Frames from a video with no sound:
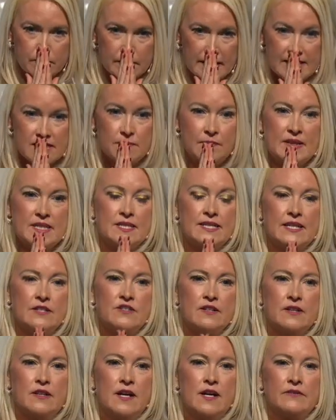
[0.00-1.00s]
It's been such
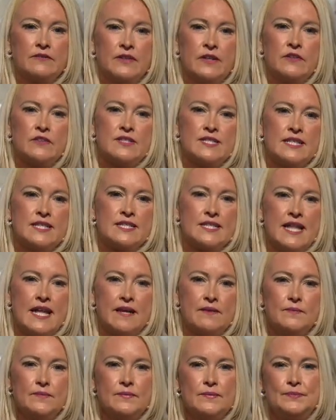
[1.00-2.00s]
a long road since
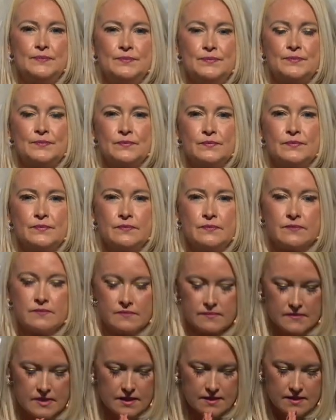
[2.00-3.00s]
then.
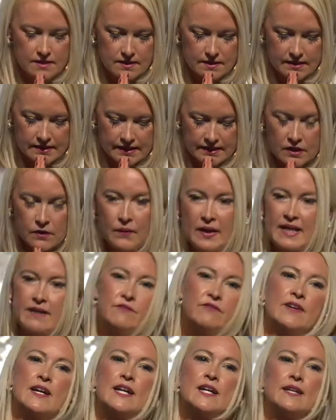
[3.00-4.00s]
And
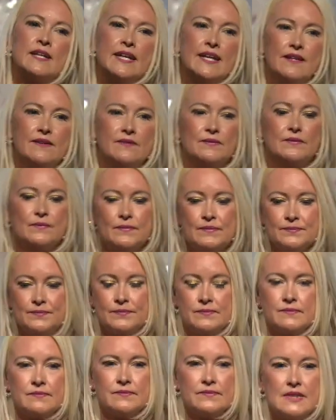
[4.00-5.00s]
quite frankly,
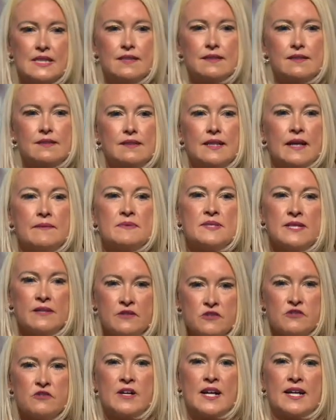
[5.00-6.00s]
I'm
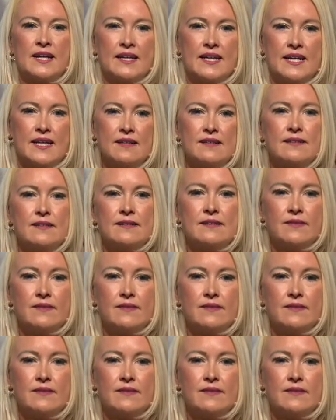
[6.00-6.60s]
still struggling.